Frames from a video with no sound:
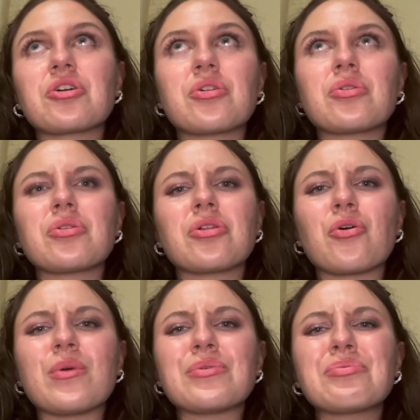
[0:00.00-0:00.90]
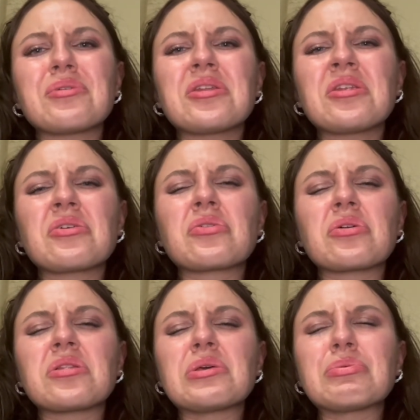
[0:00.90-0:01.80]
Glowition,
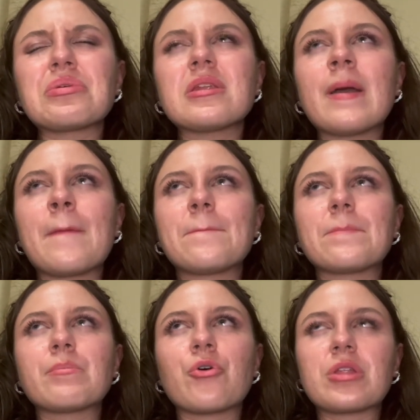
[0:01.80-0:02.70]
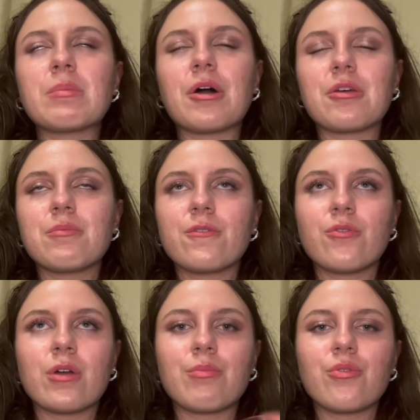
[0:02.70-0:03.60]
Glowition body butter
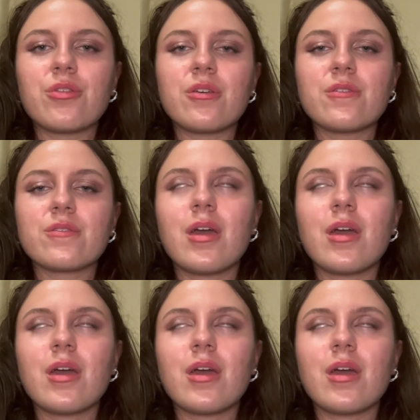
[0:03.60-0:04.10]
before I bought this.